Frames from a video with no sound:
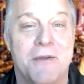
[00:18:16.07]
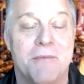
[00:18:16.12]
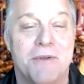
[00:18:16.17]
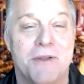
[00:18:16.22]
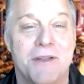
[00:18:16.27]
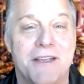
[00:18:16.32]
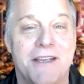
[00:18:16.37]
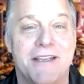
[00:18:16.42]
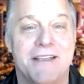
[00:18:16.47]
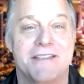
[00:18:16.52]

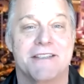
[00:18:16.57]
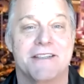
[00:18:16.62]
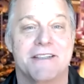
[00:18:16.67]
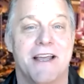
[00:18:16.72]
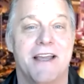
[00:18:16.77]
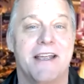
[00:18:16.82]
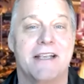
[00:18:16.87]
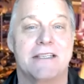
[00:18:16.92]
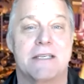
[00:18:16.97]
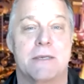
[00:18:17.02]
Please
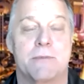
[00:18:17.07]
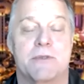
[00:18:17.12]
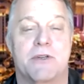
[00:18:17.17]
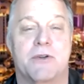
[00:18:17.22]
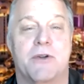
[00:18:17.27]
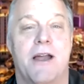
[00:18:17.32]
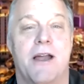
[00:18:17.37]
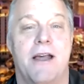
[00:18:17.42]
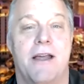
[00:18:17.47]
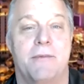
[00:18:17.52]
like,
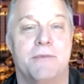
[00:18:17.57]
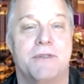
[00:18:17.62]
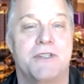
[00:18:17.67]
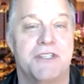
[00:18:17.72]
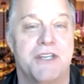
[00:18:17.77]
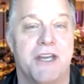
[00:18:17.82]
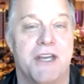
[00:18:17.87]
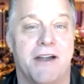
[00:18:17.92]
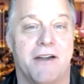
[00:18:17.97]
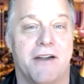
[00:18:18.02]
subscribe,
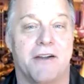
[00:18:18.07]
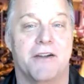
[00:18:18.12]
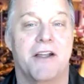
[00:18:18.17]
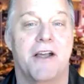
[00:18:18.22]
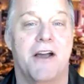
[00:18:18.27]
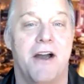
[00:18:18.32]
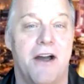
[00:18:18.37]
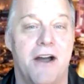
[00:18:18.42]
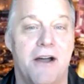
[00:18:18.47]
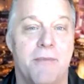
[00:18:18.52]
share,
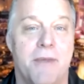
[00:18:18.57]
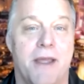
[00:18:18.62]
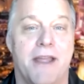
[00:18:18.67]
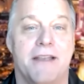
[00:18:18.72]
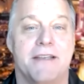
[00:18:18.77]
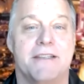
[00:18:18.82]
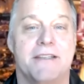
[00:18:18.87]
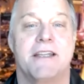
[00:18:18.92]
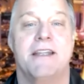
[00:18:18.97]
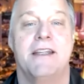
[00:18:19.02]

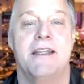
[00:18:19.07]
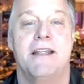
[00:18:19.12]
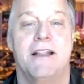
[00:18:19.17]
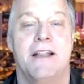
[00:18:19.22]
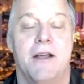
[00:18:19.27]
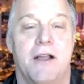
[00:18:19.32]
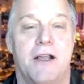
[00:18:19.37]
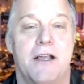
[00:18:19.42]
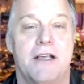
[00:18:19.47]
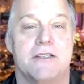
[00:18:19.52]
comment,
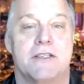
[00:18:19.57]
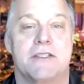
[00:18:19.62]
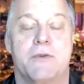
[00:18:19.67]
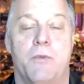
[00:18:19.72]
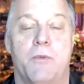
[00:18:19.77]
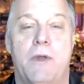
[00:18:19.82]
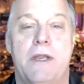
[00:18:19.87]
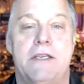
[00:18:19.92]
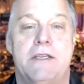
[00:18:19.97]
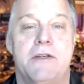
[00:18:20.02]
because
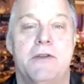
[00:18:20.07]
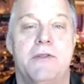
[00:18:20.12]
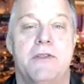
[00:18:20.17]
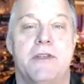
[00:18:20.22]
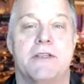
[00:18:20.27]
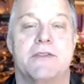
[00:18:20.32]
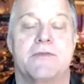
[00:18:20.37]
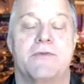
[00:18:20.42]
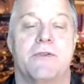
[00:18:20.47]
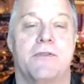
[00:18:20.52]
we do
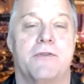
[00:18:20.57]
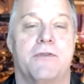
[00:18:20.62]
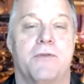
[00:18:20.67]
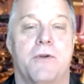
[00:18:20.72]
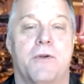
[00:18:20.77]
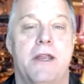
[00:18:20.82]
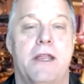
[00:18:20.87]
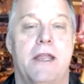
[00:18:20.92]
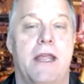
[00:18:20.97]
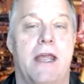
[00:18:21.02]
this for
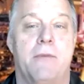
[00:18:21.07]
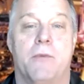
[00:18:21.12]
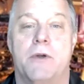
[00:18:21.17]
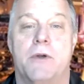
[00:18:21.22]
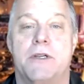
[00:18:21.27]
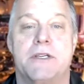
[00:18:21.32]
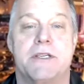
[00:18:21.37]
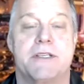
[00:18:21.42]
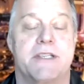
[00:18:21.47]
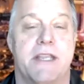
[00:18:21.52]
free and
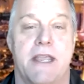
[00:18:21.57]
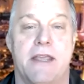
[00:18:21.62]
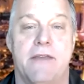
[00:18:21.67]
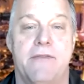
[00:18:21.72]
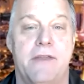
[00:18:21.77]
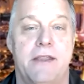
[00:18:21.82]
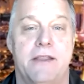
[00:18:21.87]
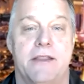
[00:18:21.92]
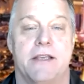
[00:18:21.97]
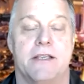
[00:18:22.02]
we're just
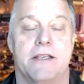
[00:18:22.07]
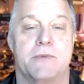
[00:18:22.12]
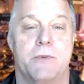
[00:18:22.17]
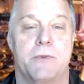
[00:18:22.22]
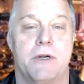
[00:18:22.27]
giving this.